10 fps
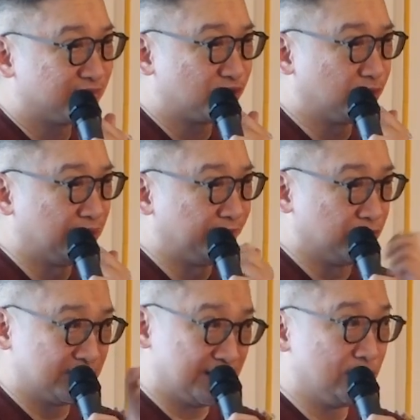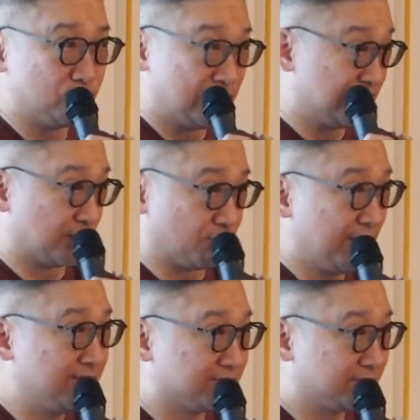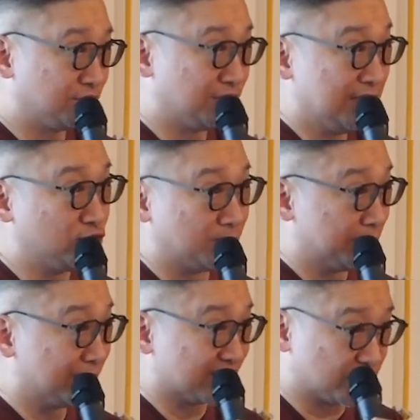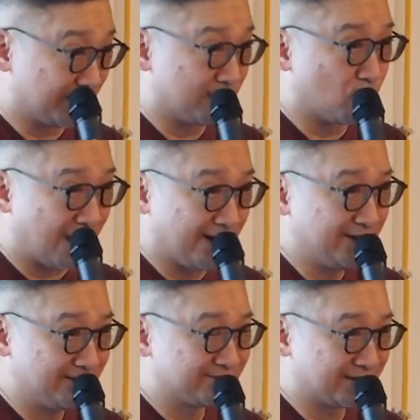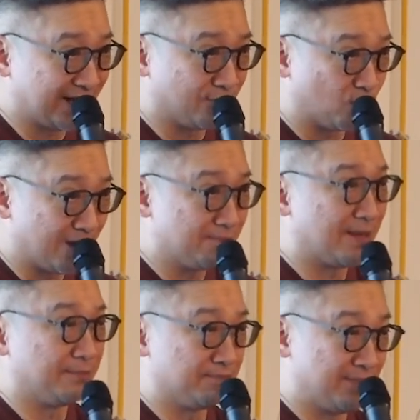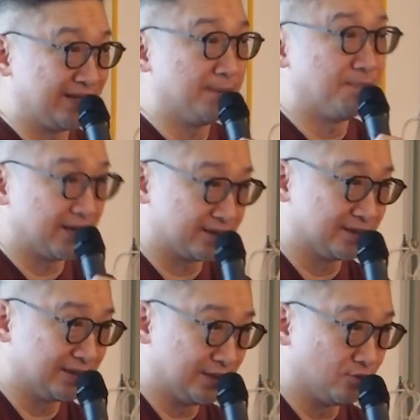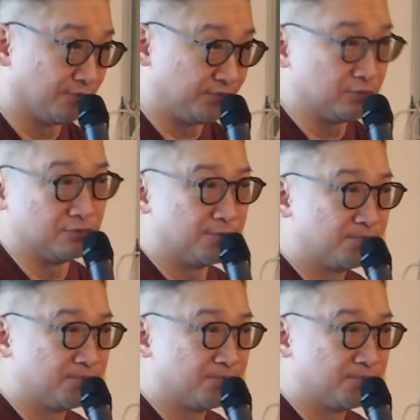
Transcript: So if you say you disagree, you need to be able to explain why and what might make it better in your view.